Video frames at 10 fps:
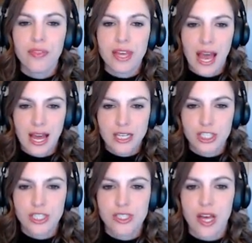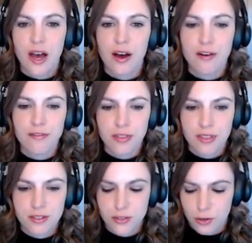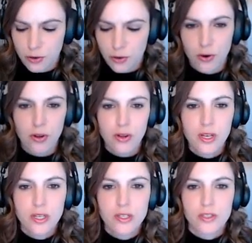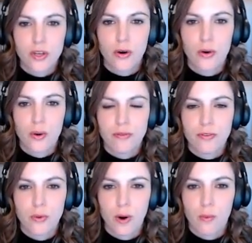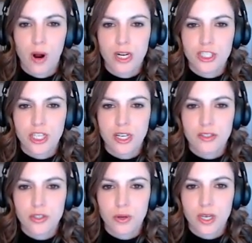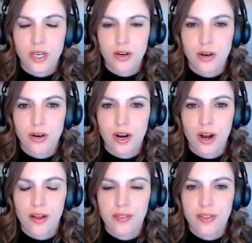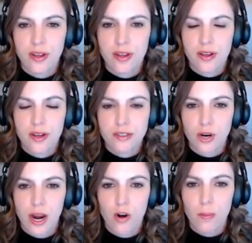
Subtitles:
the edges of the circle, so if you are watching, so here on the triangle